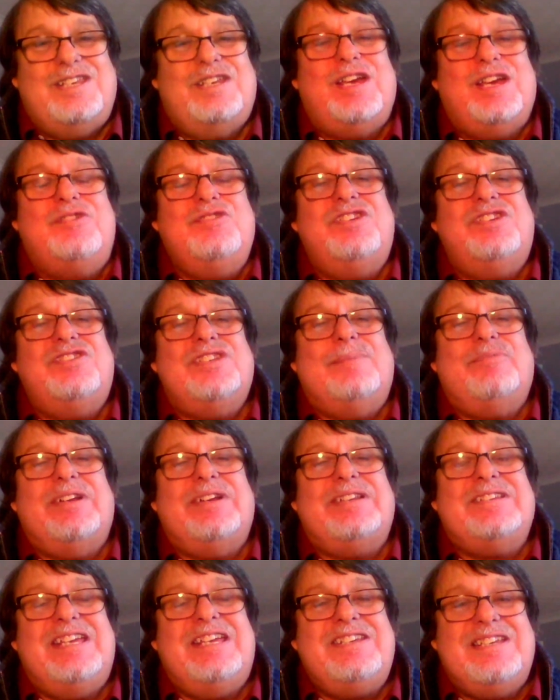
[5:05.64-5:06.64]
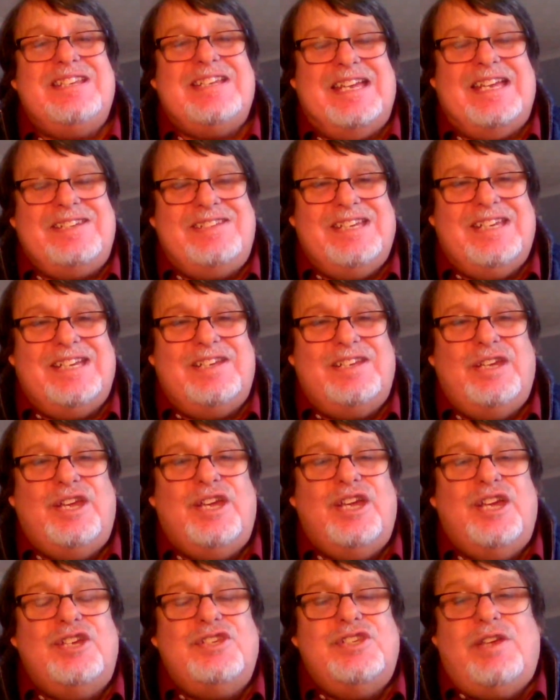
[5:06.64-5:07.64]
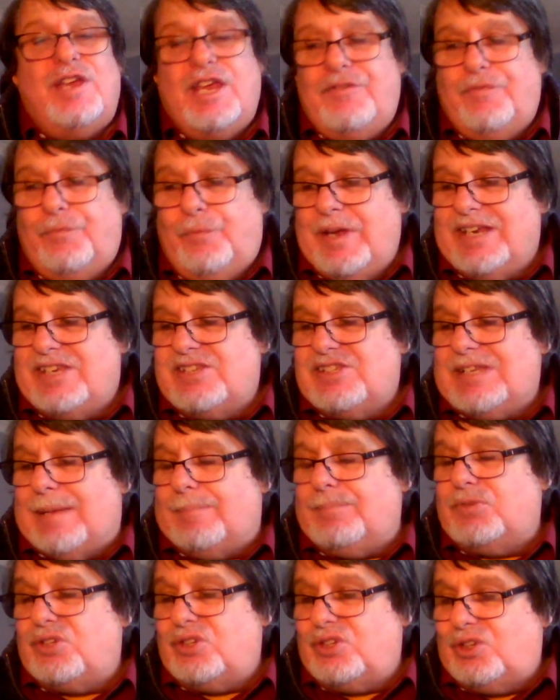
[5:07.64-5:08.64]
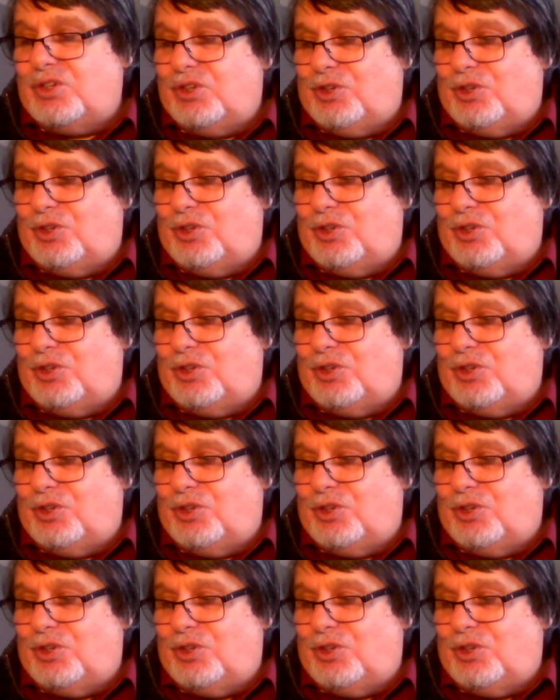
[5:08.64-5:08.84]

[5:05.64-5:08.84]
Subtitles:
goes in separately. Okay. So if we accept